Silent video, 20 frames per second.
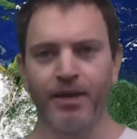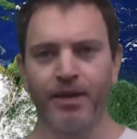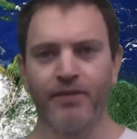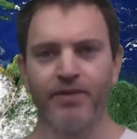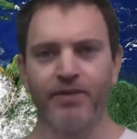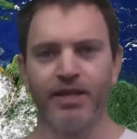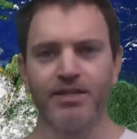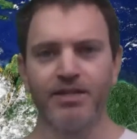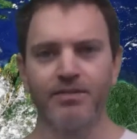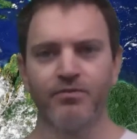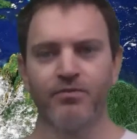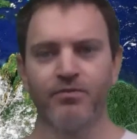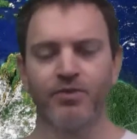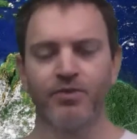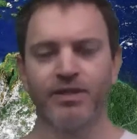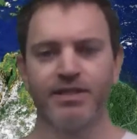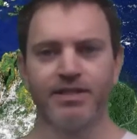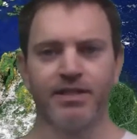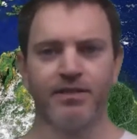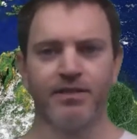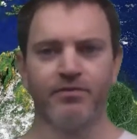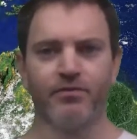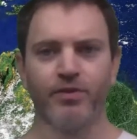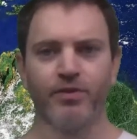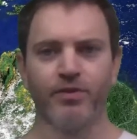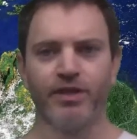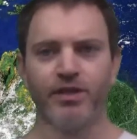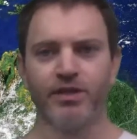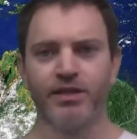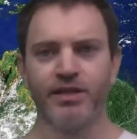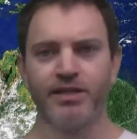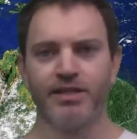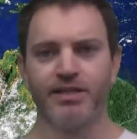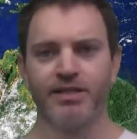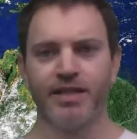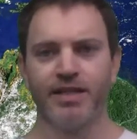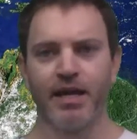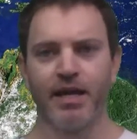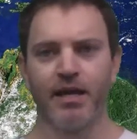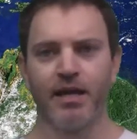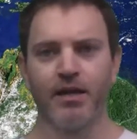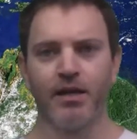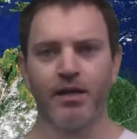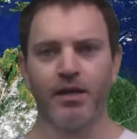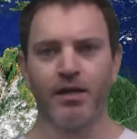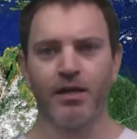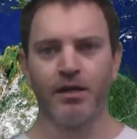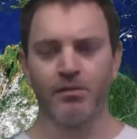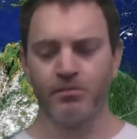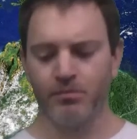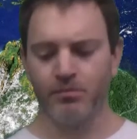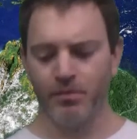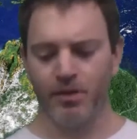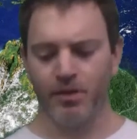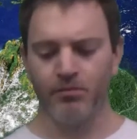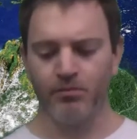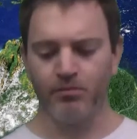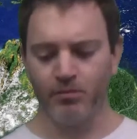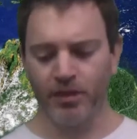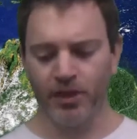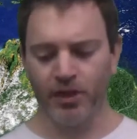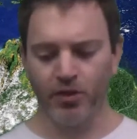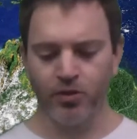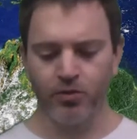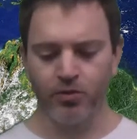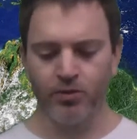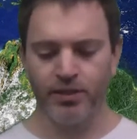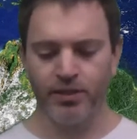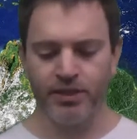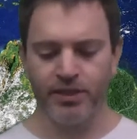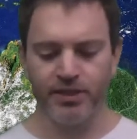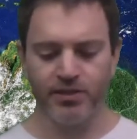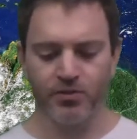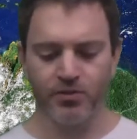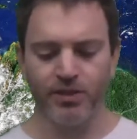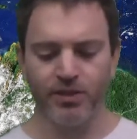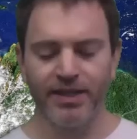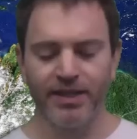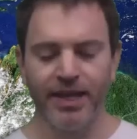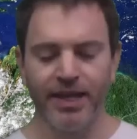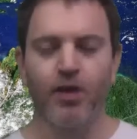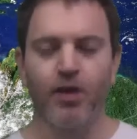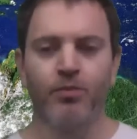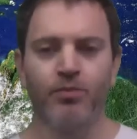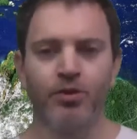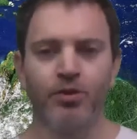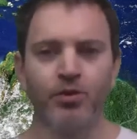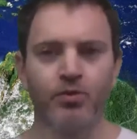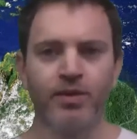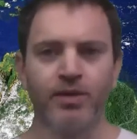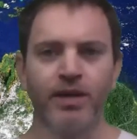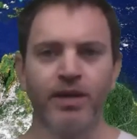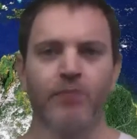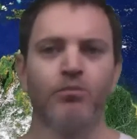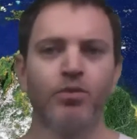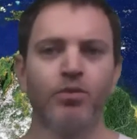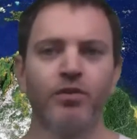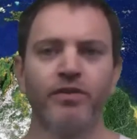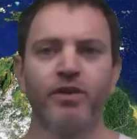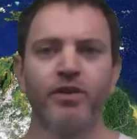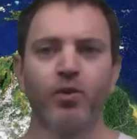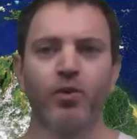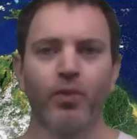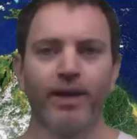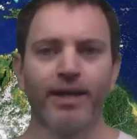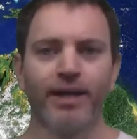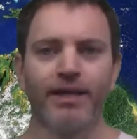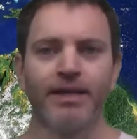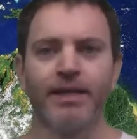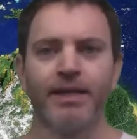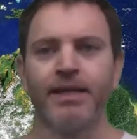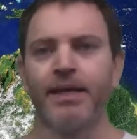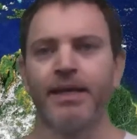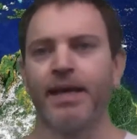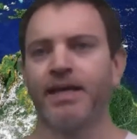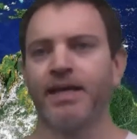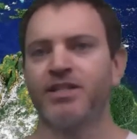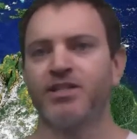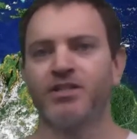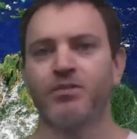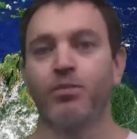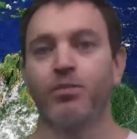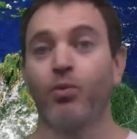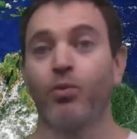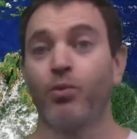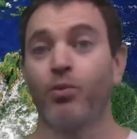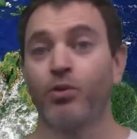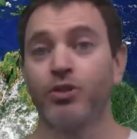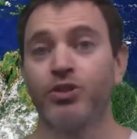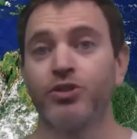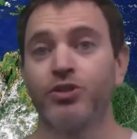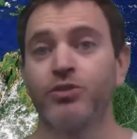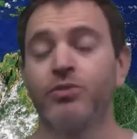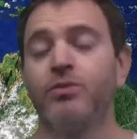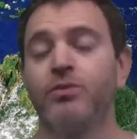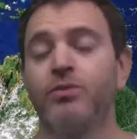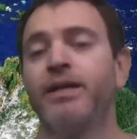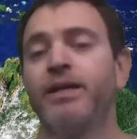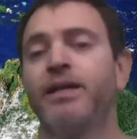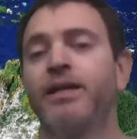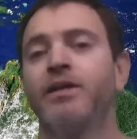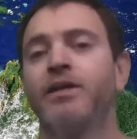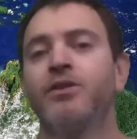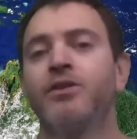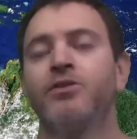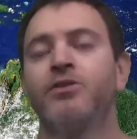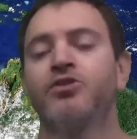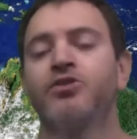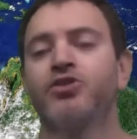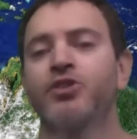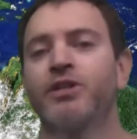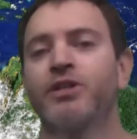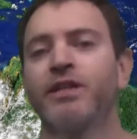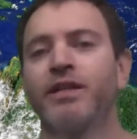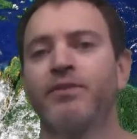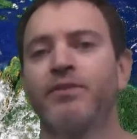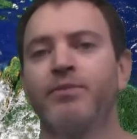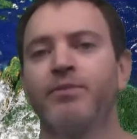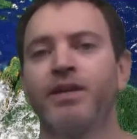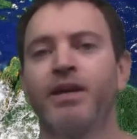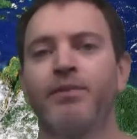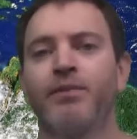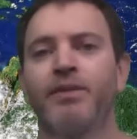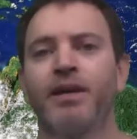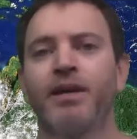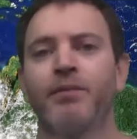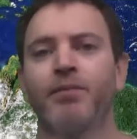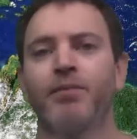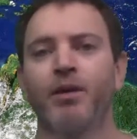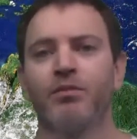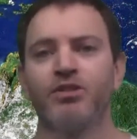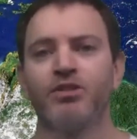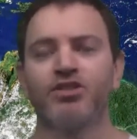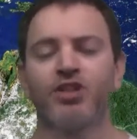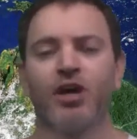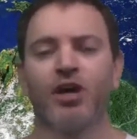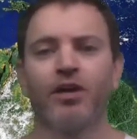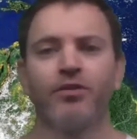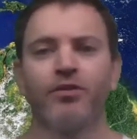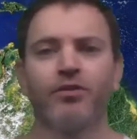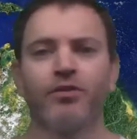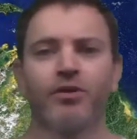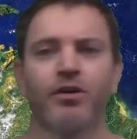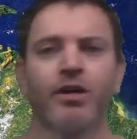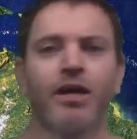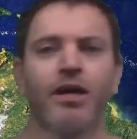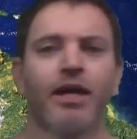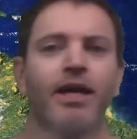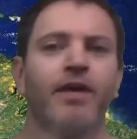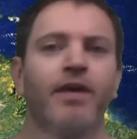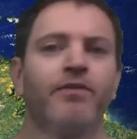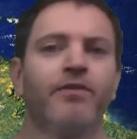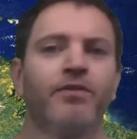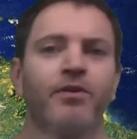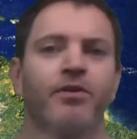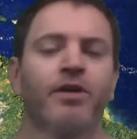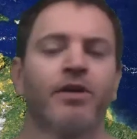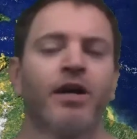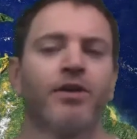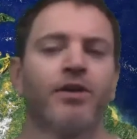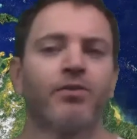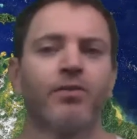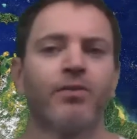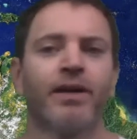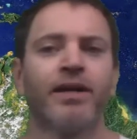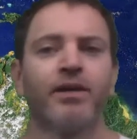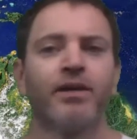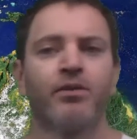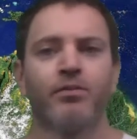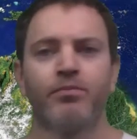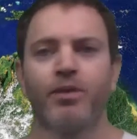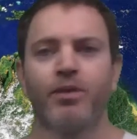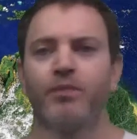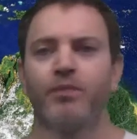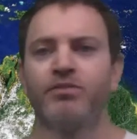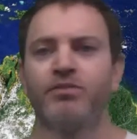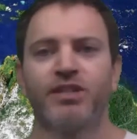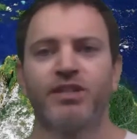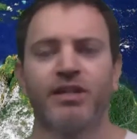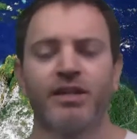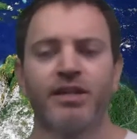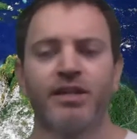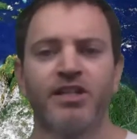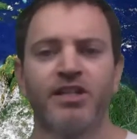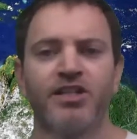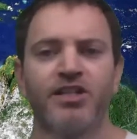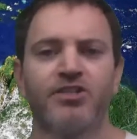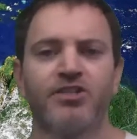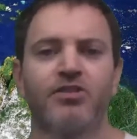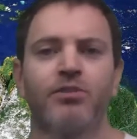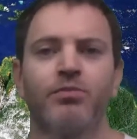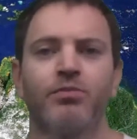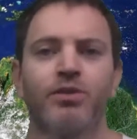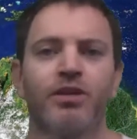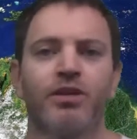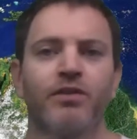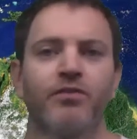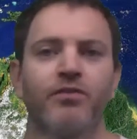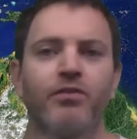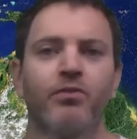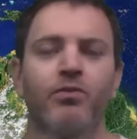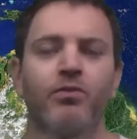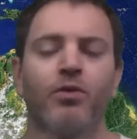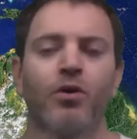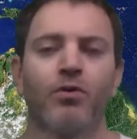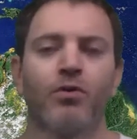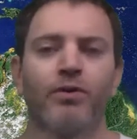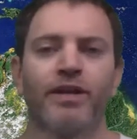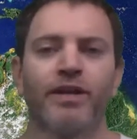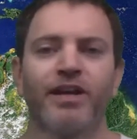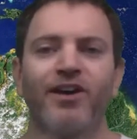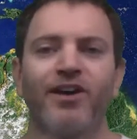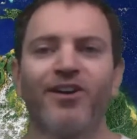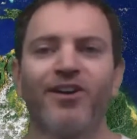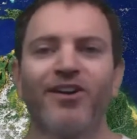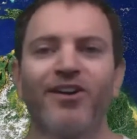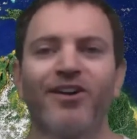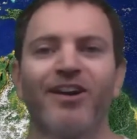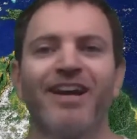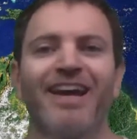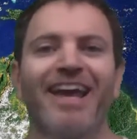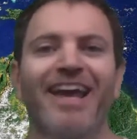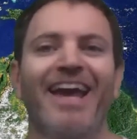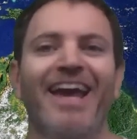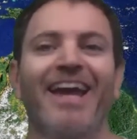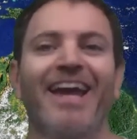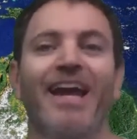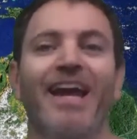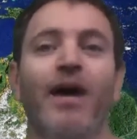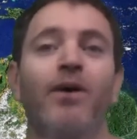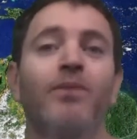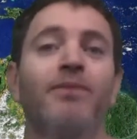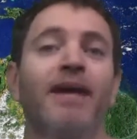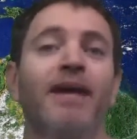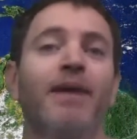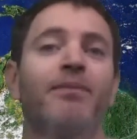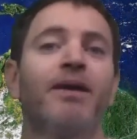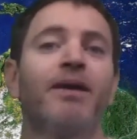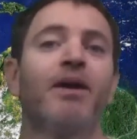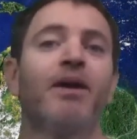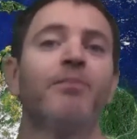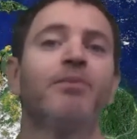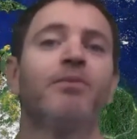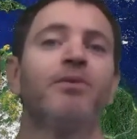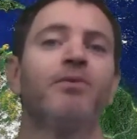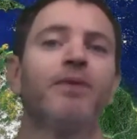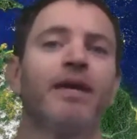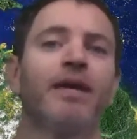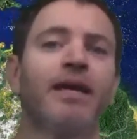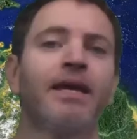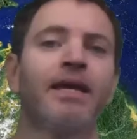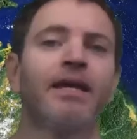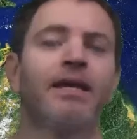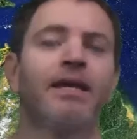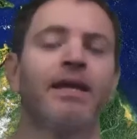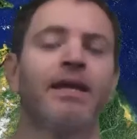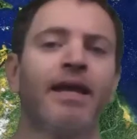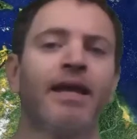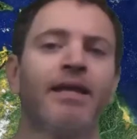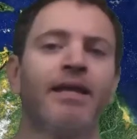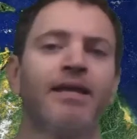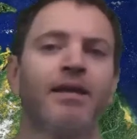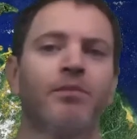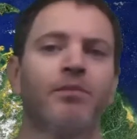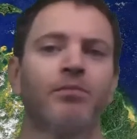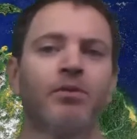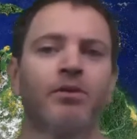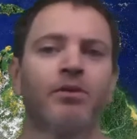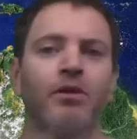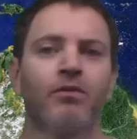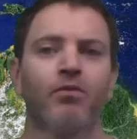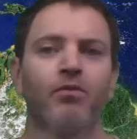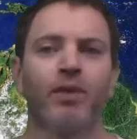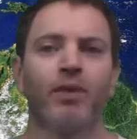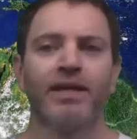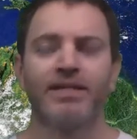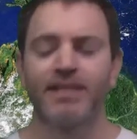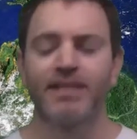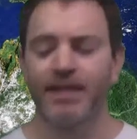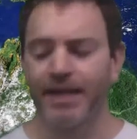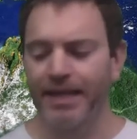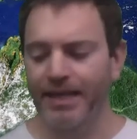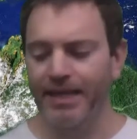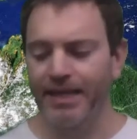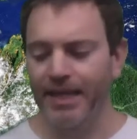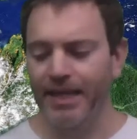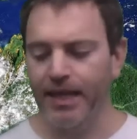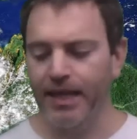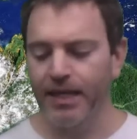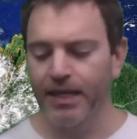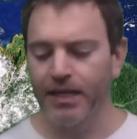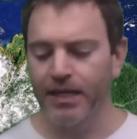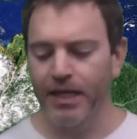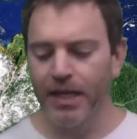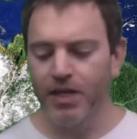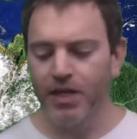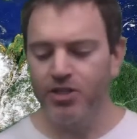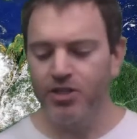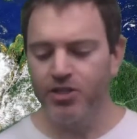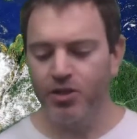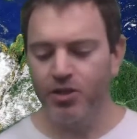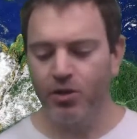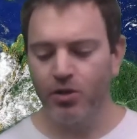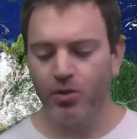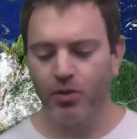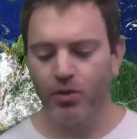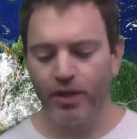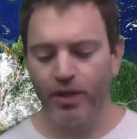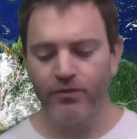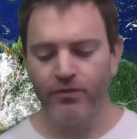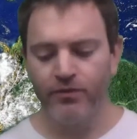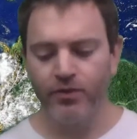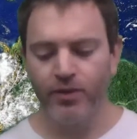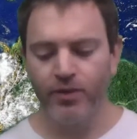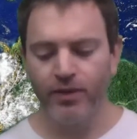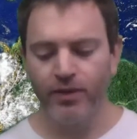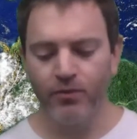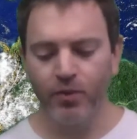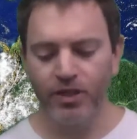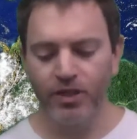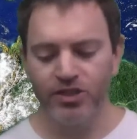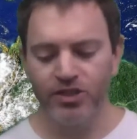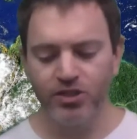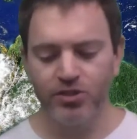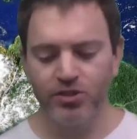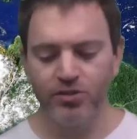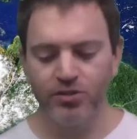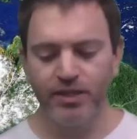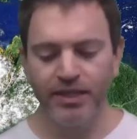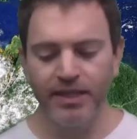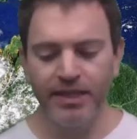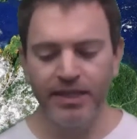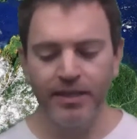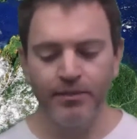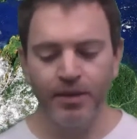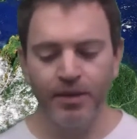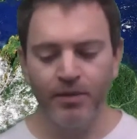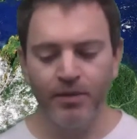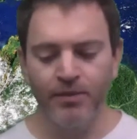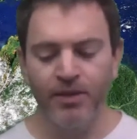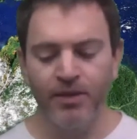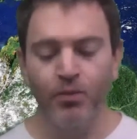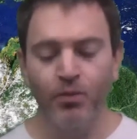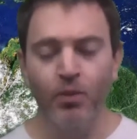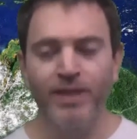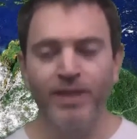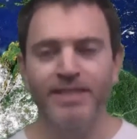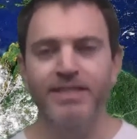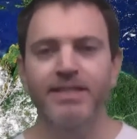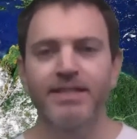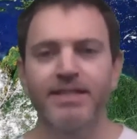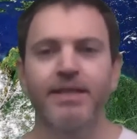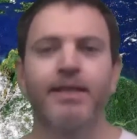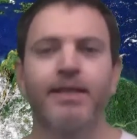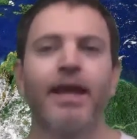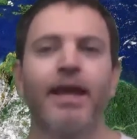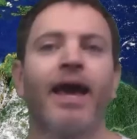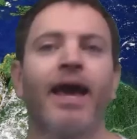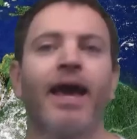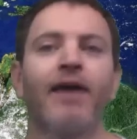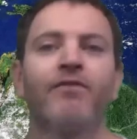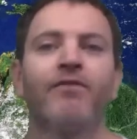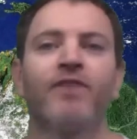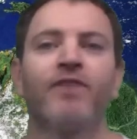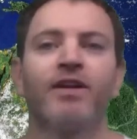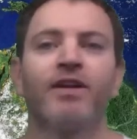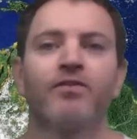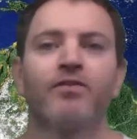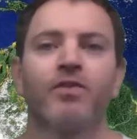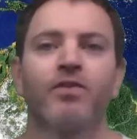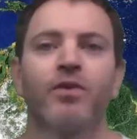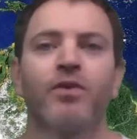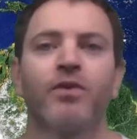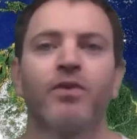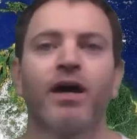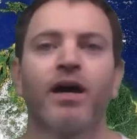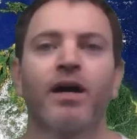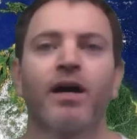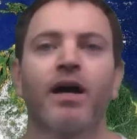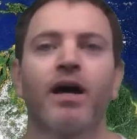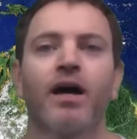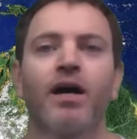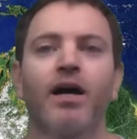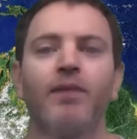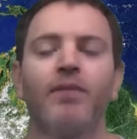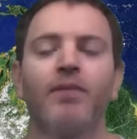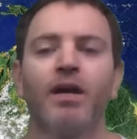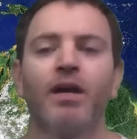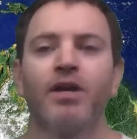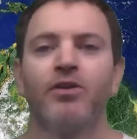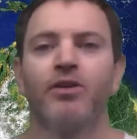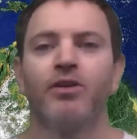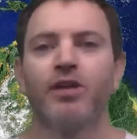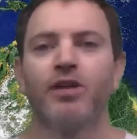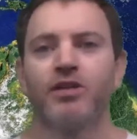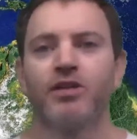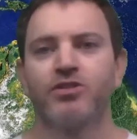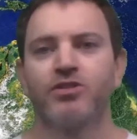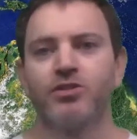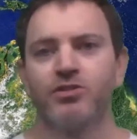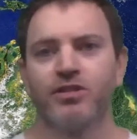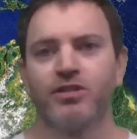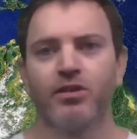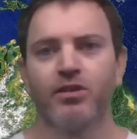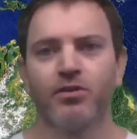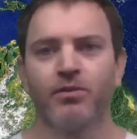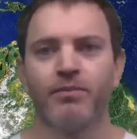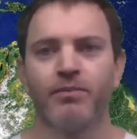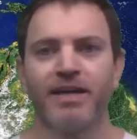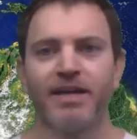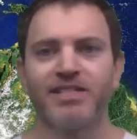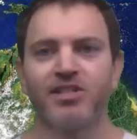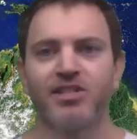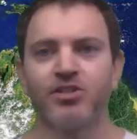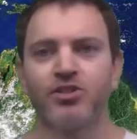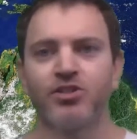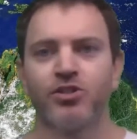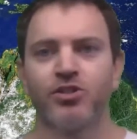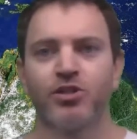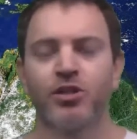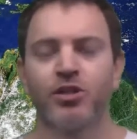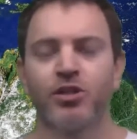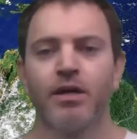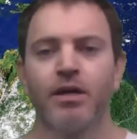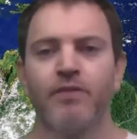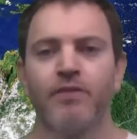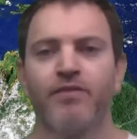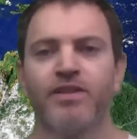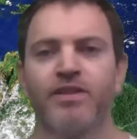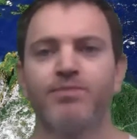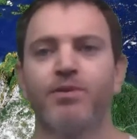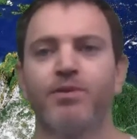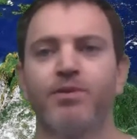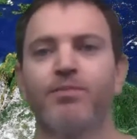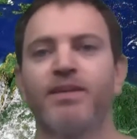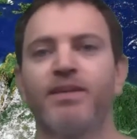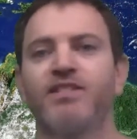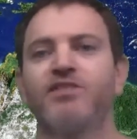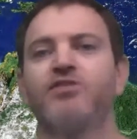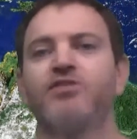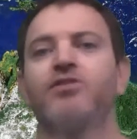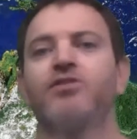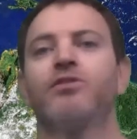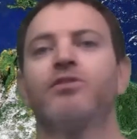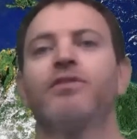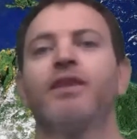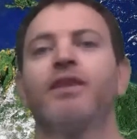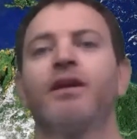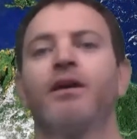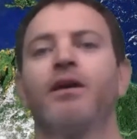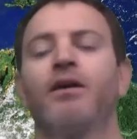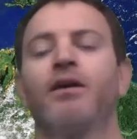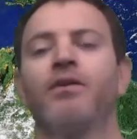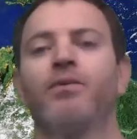I've got some free stuff, free goodies that I'm including to really help you get moving quickly and to support you in your journey of becoming a published author if you're not already, or publishing an additional book if you already are. And I would be happy to help you in any number of ways that I can. So if you have questions, you can email me, winston@findyourflow.com. You could also use the little Facebook Messenger thing on the